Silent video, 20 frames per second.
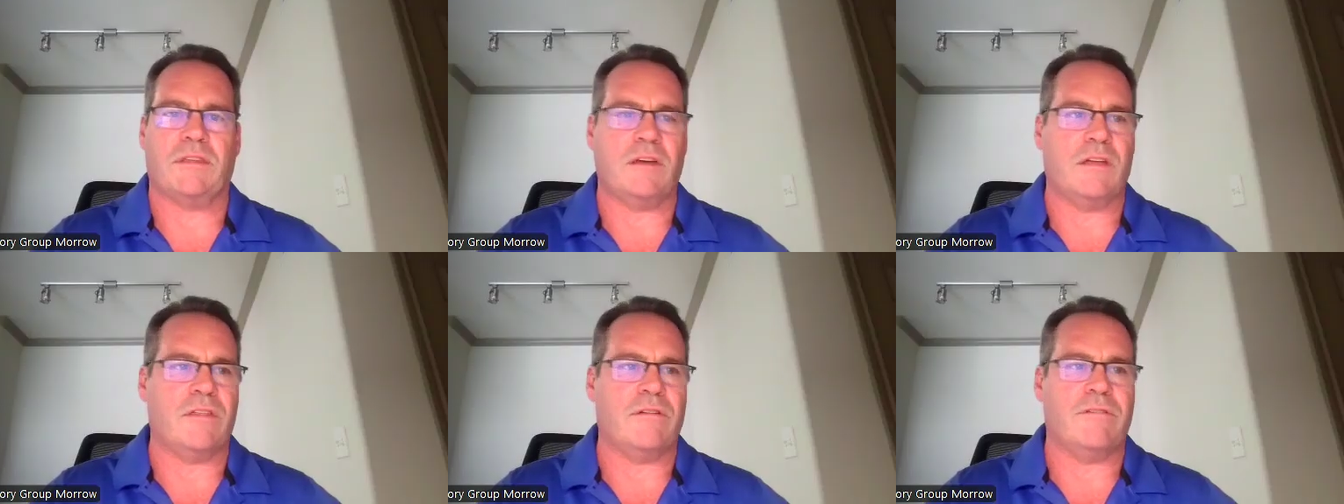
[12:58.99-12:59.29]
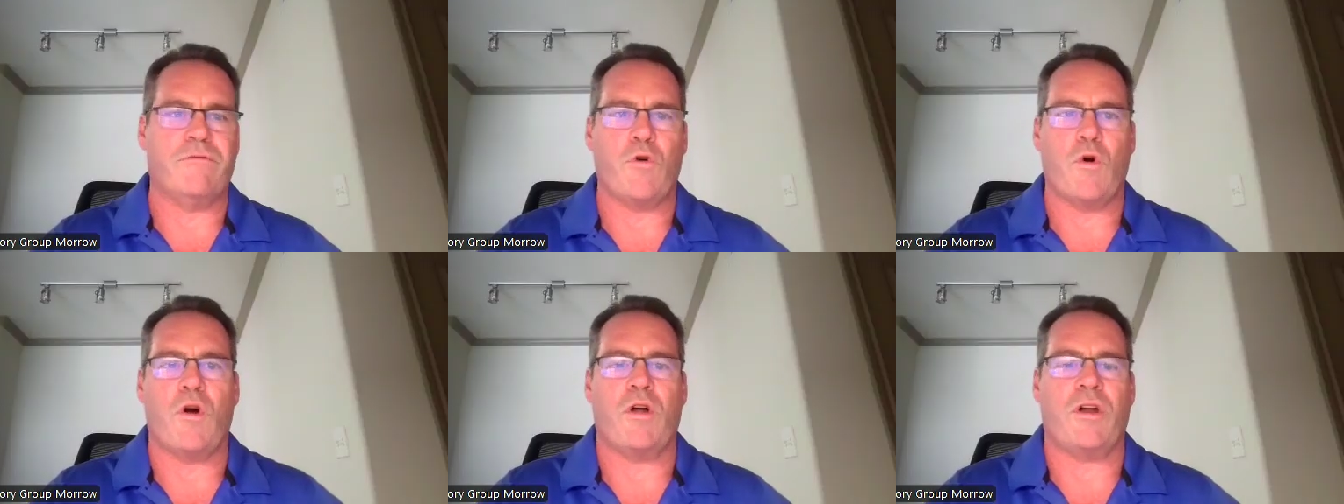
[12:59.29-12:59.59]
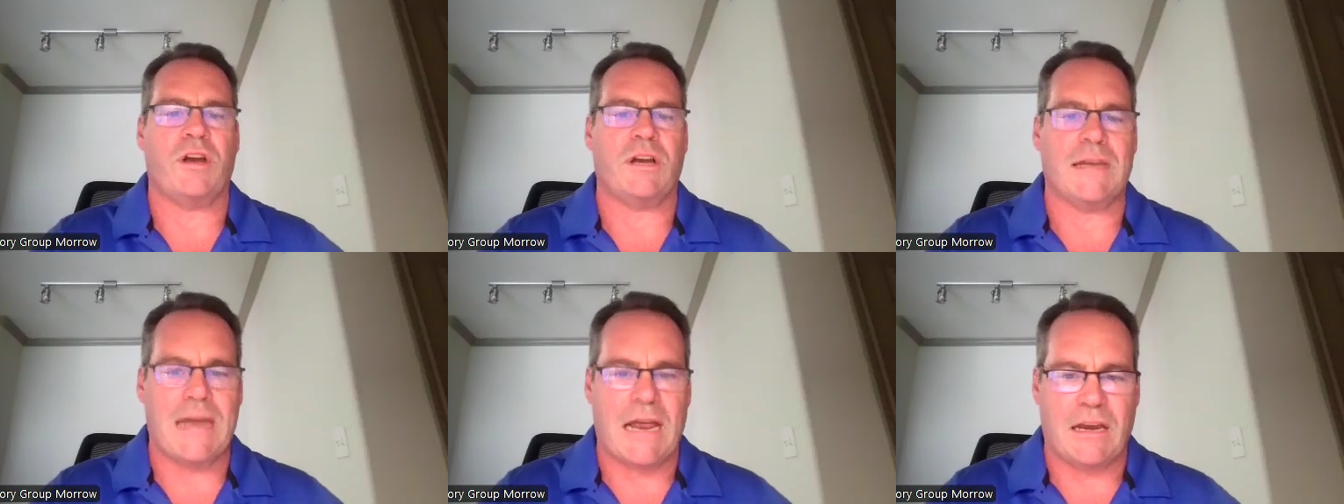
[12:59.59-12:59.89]
the other
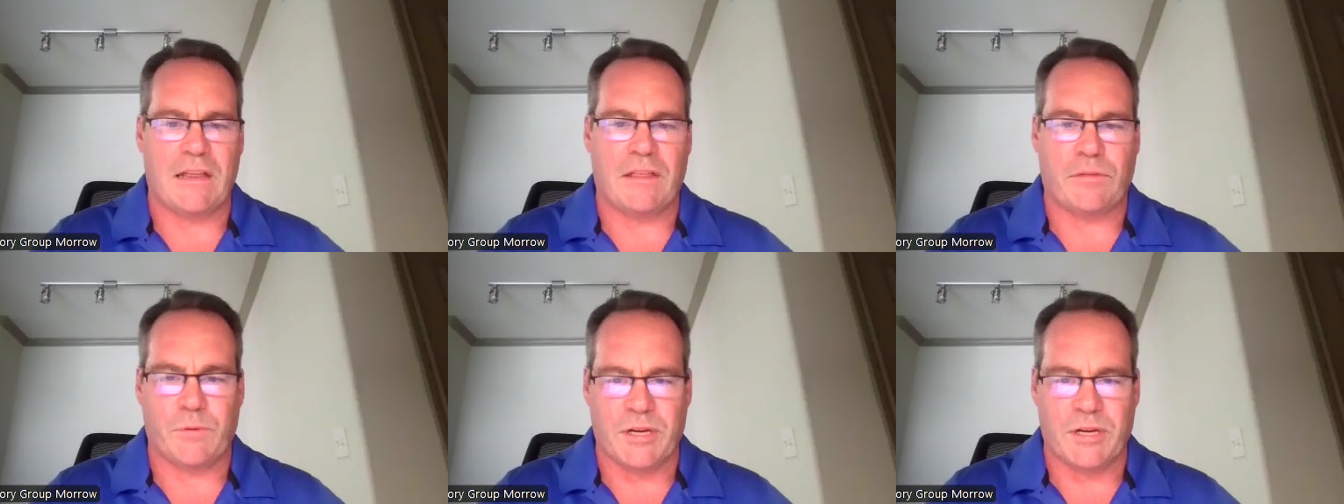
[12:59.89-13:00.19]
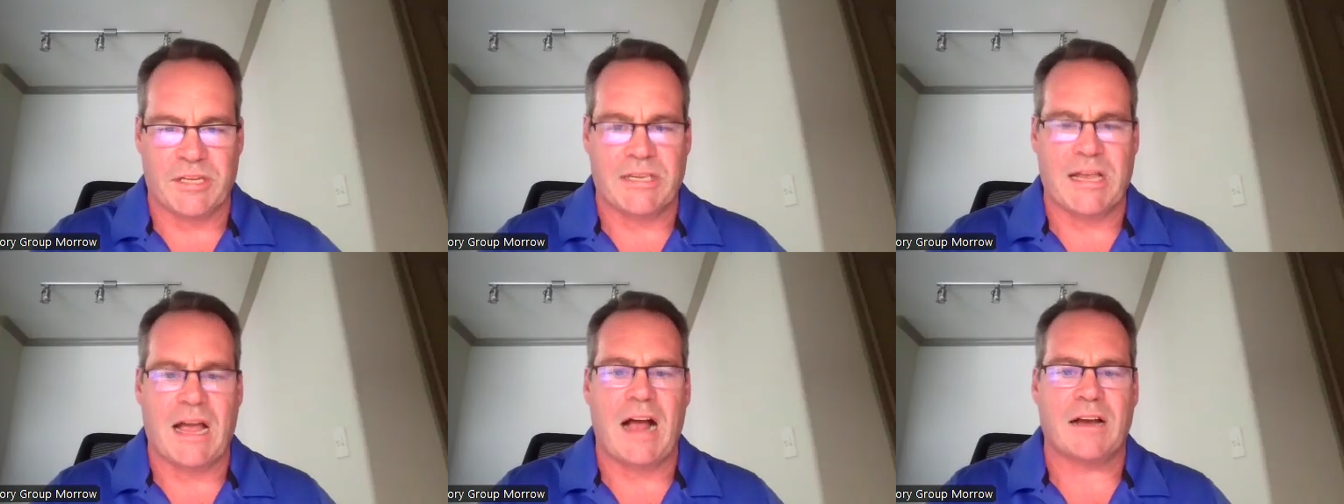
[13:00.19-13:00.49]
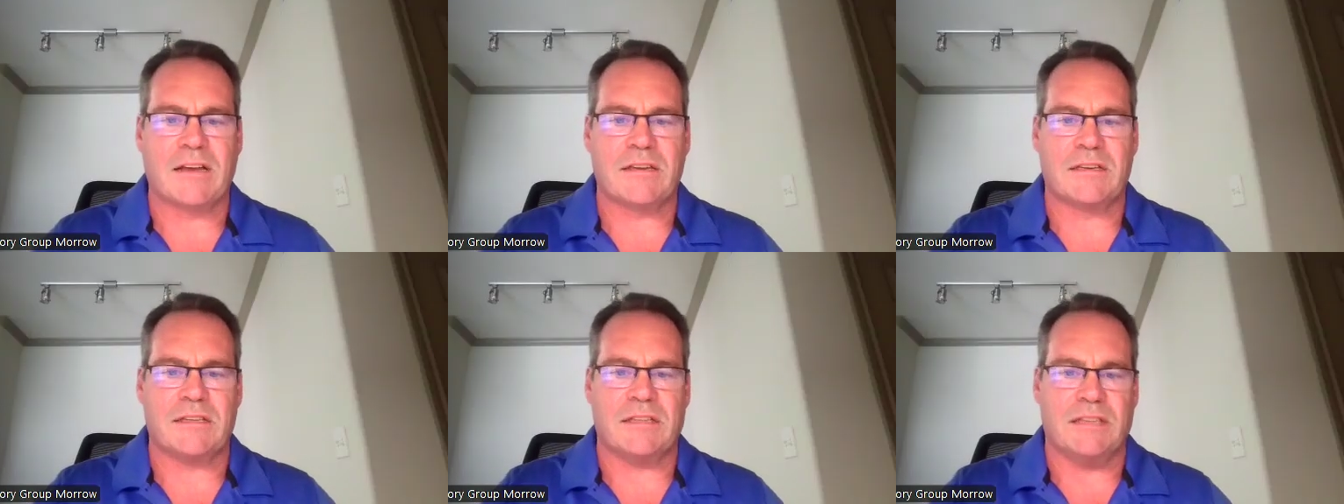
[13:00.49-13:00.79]
493
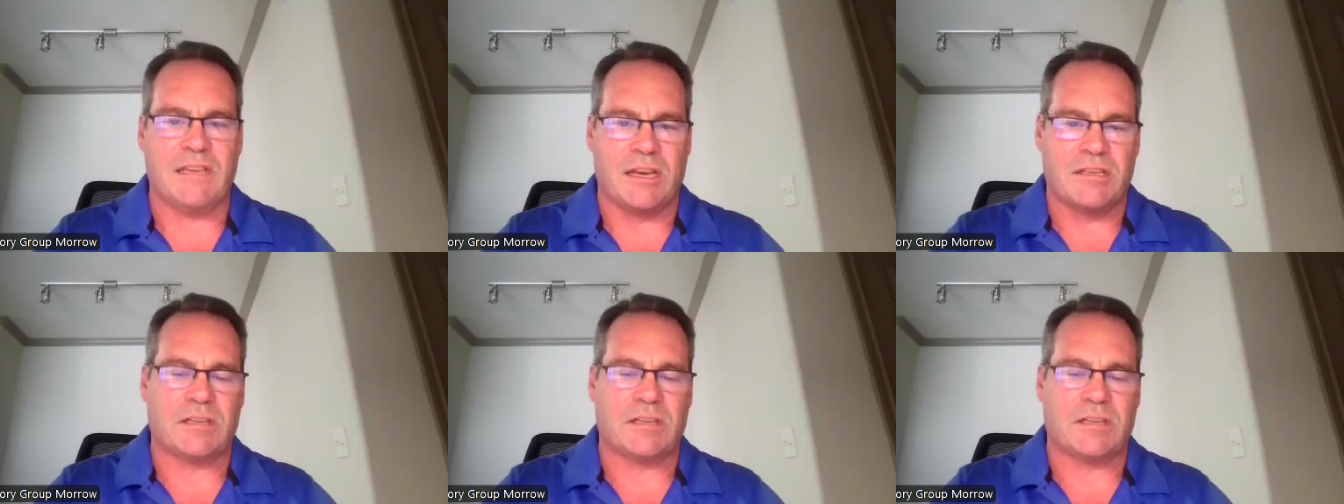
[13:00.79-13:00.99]
stocks in the